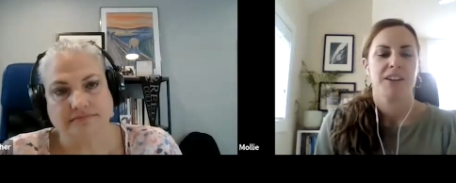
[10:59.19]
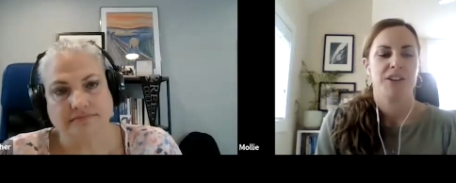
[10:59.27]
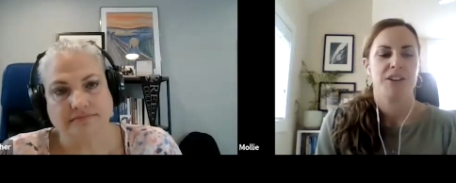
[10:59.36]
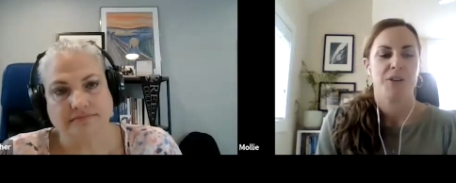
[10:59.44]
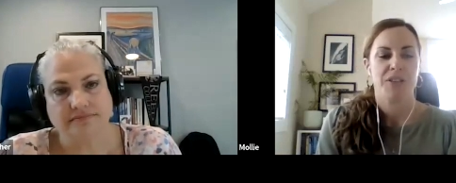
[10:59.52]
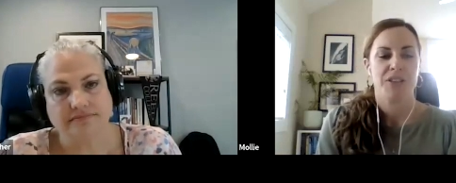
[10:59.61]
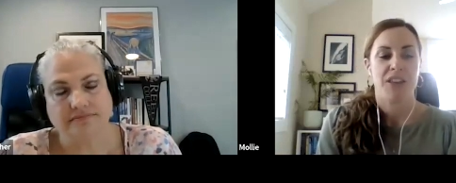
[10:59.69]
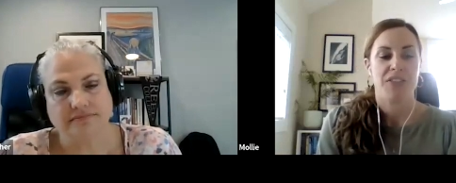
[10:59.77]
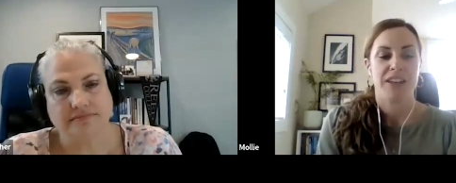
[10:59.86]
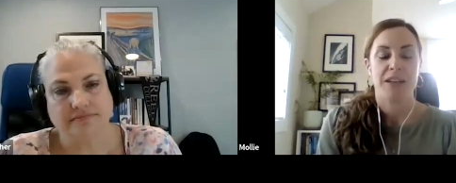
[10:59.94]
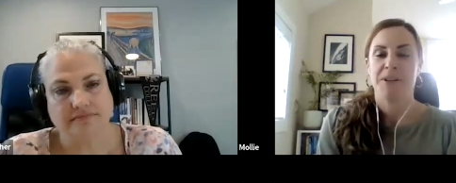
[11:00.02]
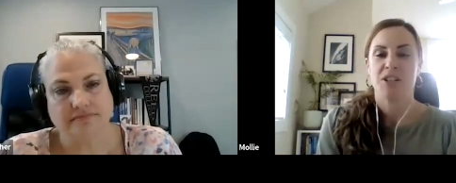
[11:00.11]
Speaker 1: you know
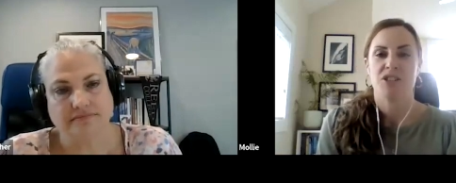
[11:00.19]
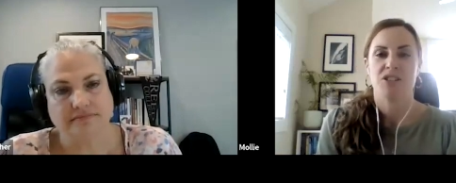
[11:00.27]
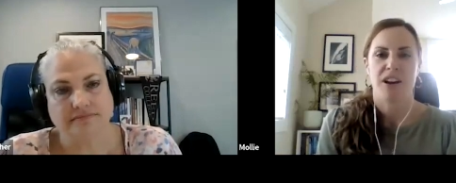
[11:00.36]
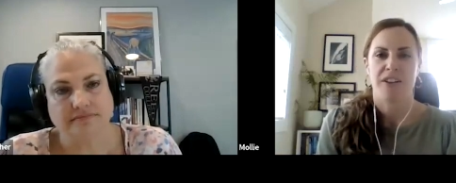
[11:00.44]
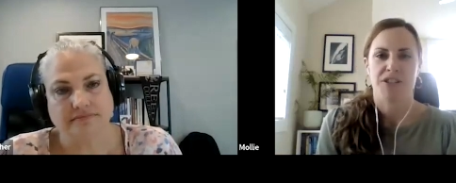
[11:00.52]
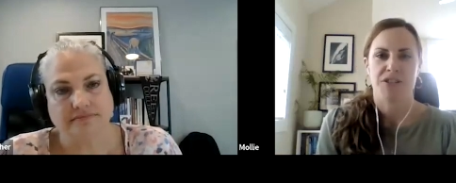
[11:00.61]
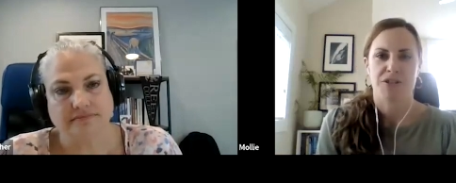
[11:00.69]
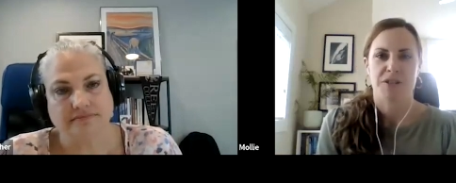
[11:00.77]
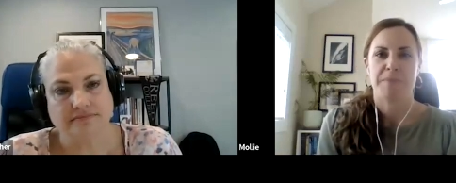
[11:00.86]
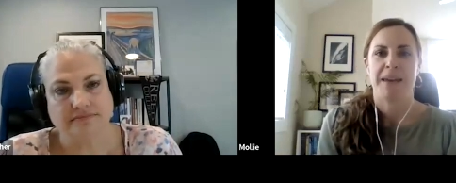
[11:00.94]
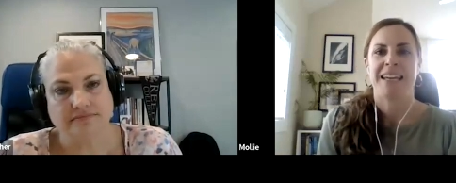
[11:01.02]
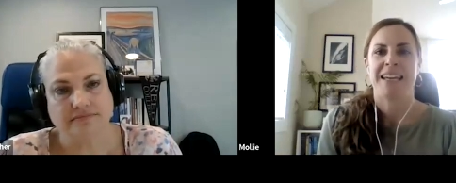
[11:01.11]
that the admissions officers may